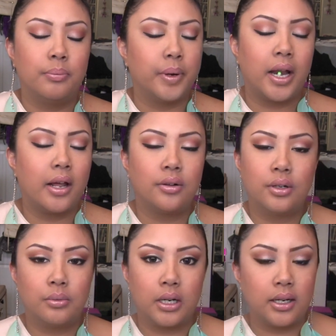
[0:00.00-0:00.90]
But I don't
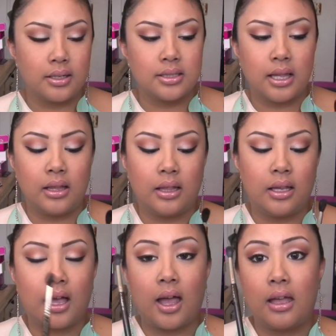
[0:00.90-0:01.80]
know what it is
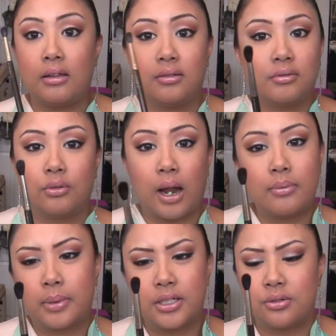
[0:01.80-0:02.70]
lately. I
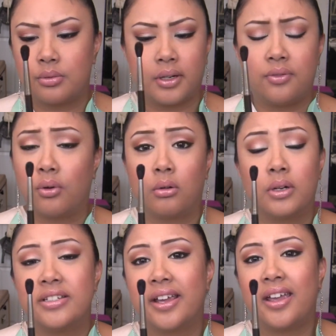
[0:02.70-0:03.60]
grabbed my two twenty-four
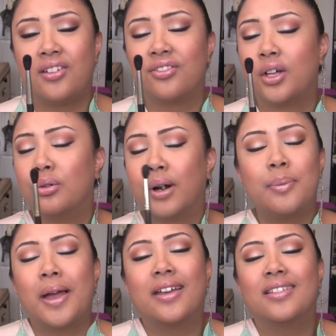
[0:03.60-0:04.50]
one day and fell
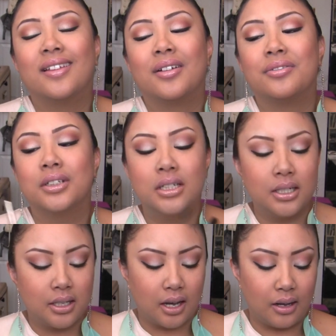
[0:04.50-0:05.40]
right back in love.
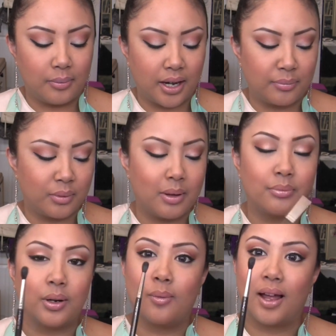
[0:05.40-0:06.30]
Um, and I'm
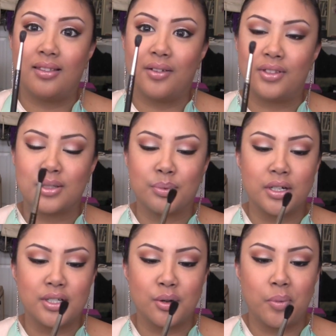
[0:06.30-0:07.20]
remembering why I love this
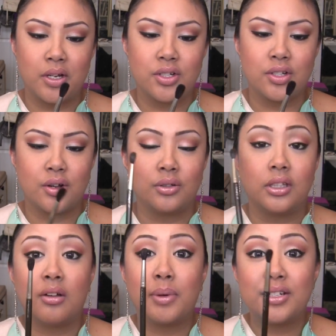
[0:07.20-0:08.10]
brush so much. So
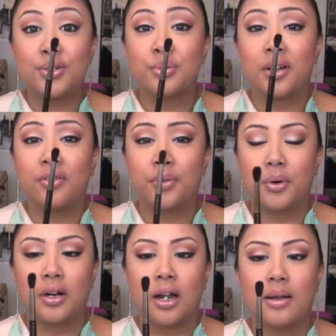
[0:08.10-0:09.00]
love my two
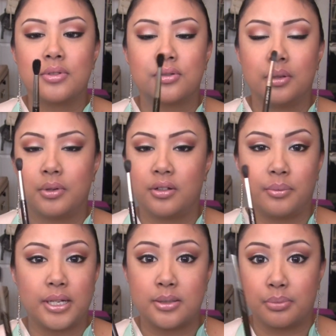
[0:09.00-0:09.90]
twenty-four. Absolutely one of
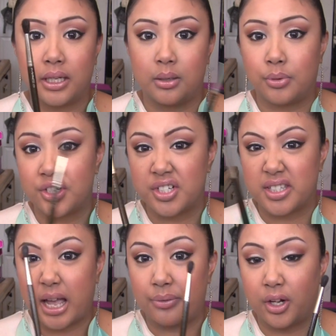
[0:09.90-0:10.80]
the best blending
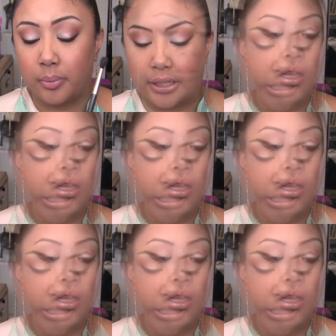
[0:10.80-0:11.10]
brushes out there, buddy.